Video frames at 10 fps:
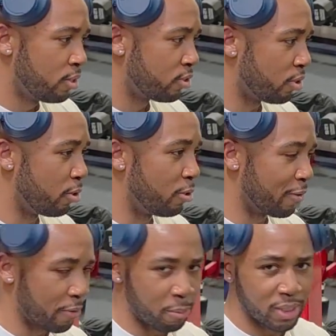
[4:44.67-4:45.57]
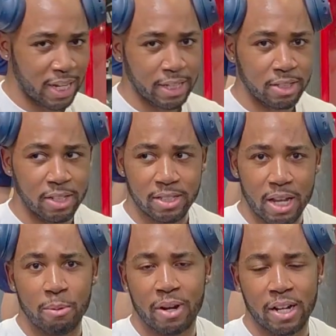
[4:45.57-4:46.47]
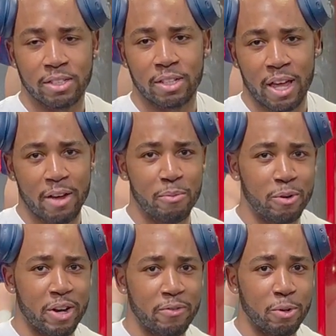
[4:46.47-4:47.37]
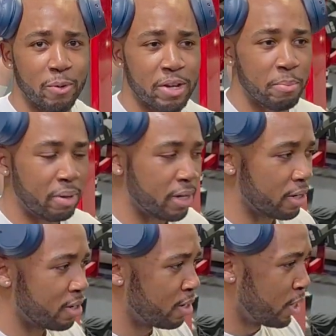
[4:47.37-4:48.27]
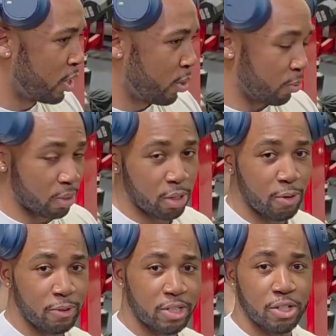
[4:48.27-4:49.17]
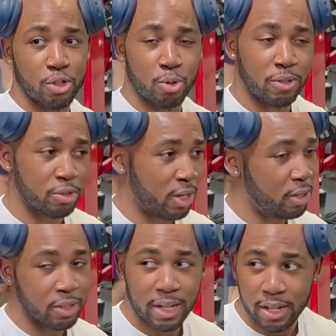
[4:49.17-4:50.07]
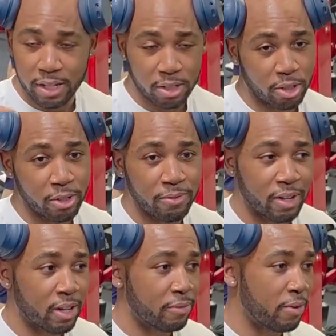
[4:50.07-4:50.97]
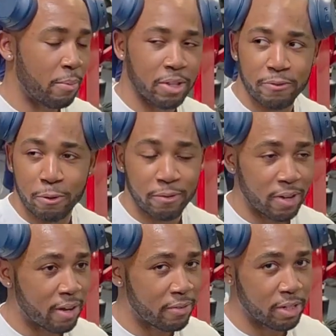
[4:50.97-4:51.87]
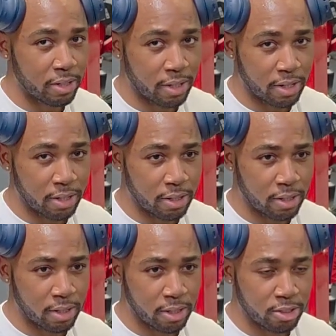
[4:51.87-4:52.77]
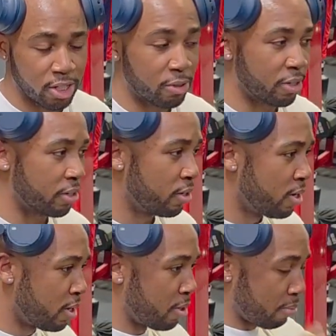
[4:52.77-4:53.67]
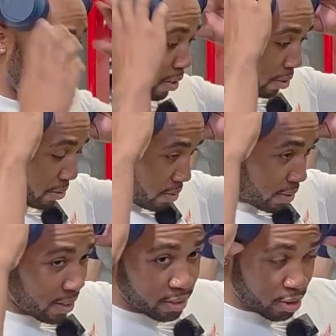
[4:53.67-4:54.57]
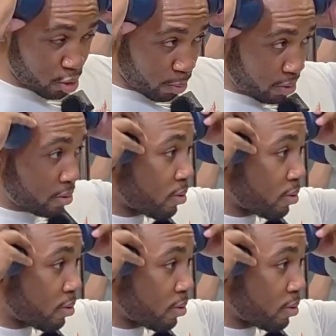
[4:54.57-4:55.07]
So if it was like 6, I would actually have more heavier weight, but we're gonna go for 10 to 12. So I only got like the 35, the 45 and the 10 on there. But yeah, let's get this work.